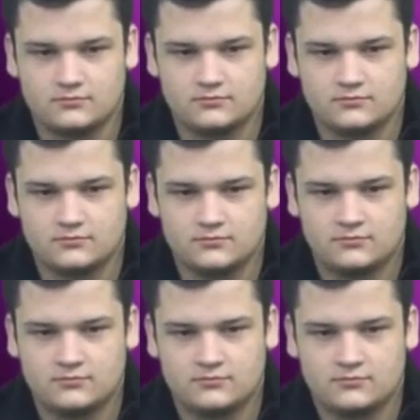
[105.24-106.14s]

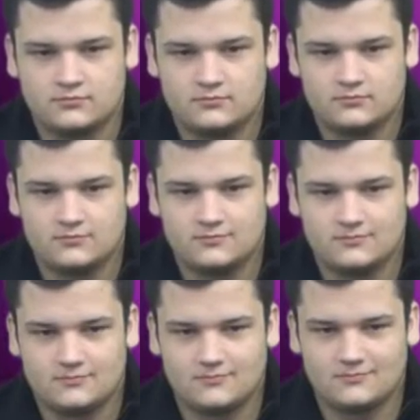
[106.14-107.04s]

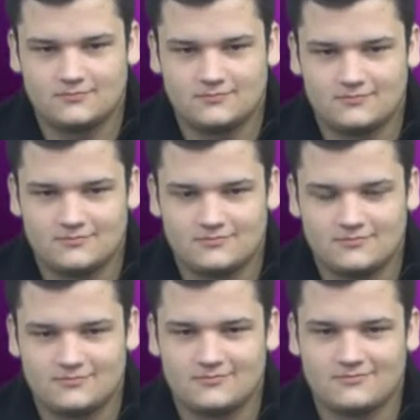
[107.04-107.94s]

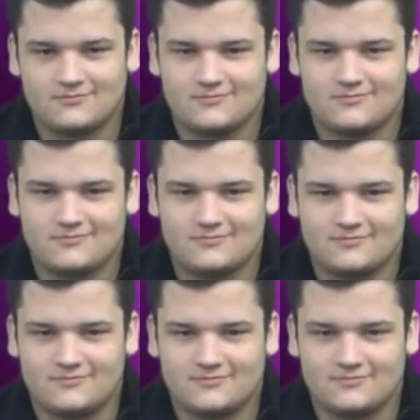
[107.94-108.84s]

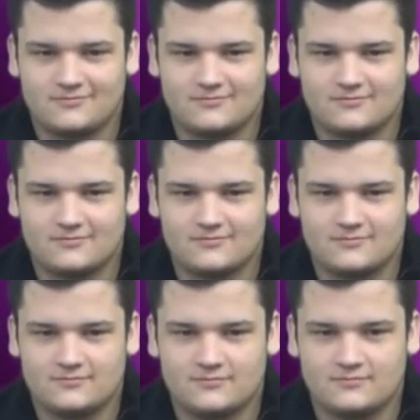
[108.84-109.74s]

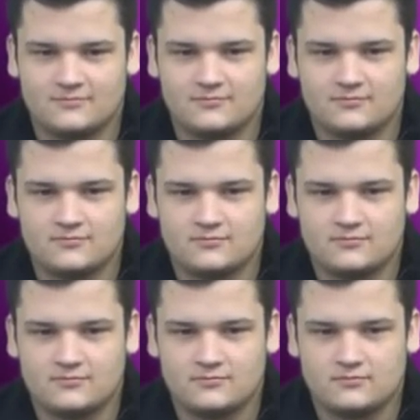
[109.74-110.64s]

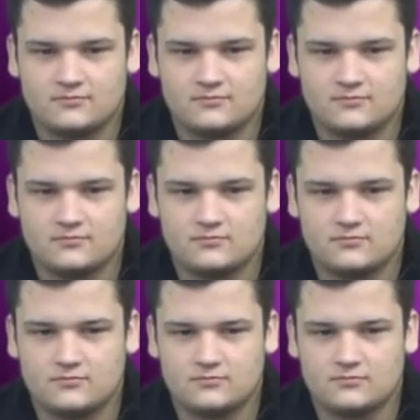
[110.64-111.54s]

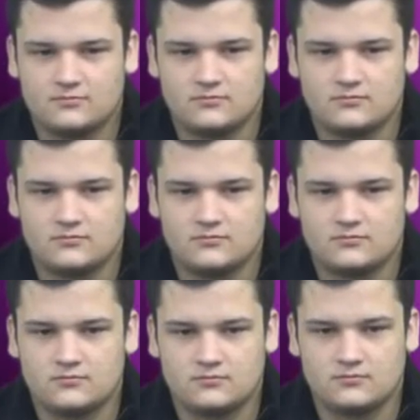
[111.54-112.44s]

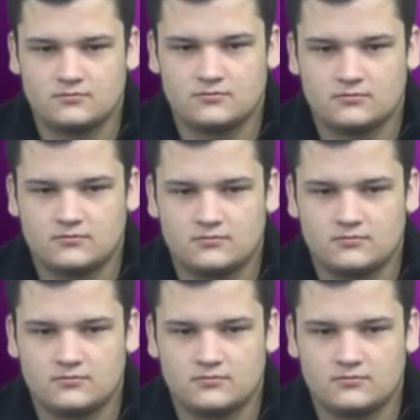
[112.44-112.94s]
(not speaking)